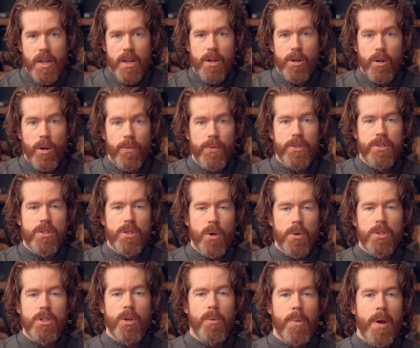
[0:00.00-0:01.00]
called The
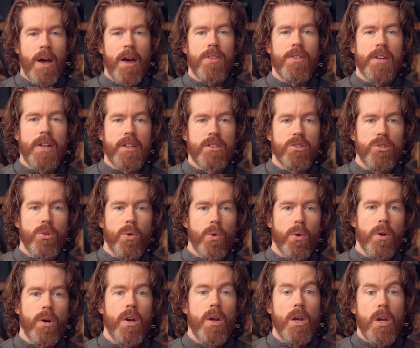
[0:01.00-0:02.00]
Sociopath Next
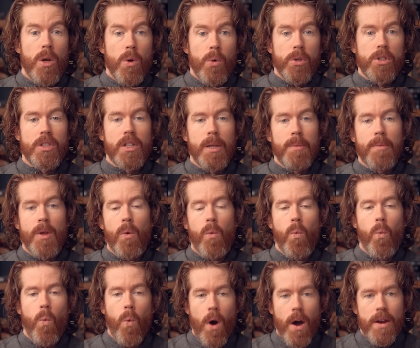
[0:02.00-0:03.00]
Door, which claimed that
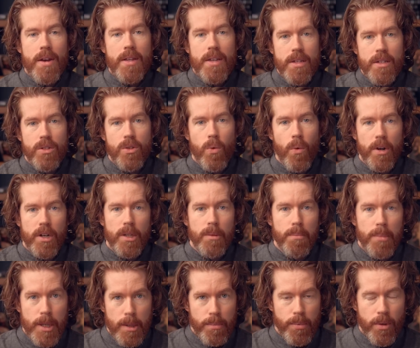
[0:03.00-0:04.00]
1 in 20
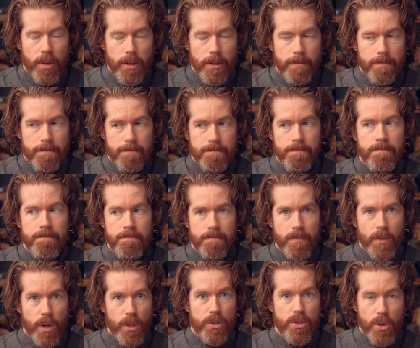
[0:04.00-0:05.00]
people
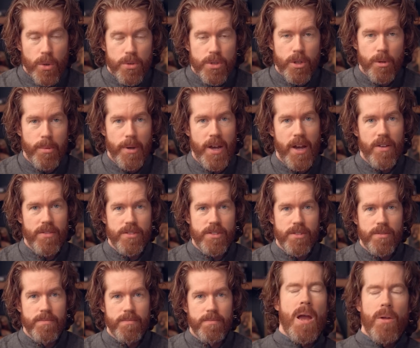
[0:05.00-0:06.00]
are
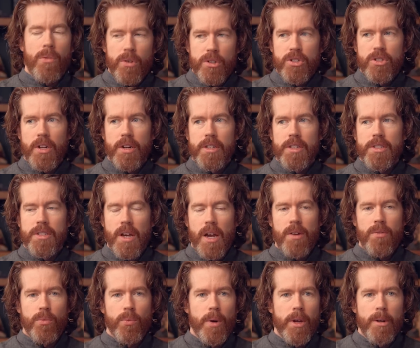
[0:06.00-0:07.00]
sociopaths. Other studies
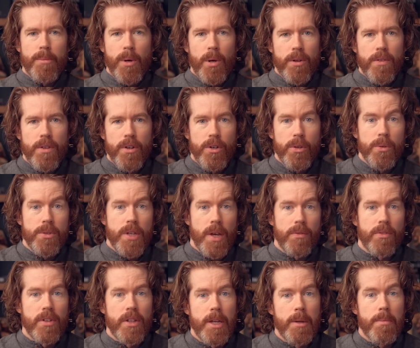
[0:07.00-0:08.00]
I've read about in the news
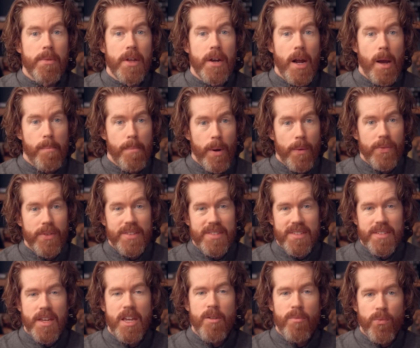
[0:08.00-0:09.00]
have claimed that about the
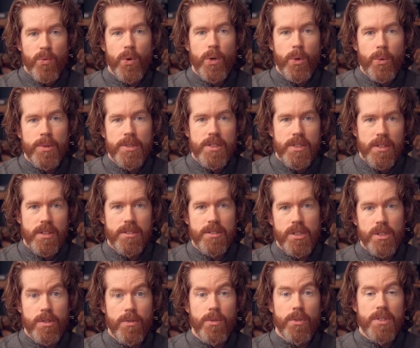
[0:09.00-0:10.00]
same frequency
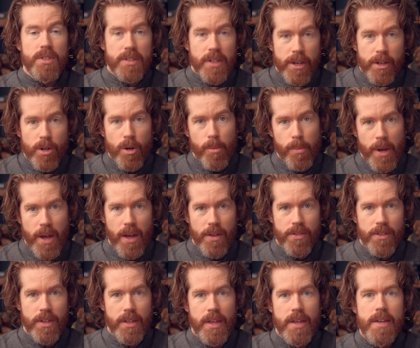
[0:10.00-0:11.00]
exists for
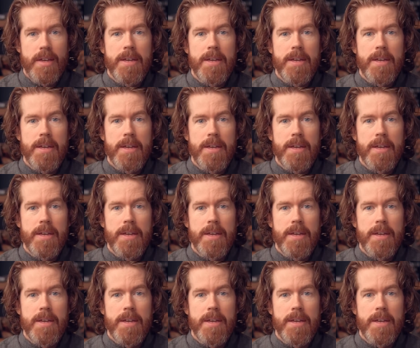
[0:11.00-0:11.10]
psychopathy.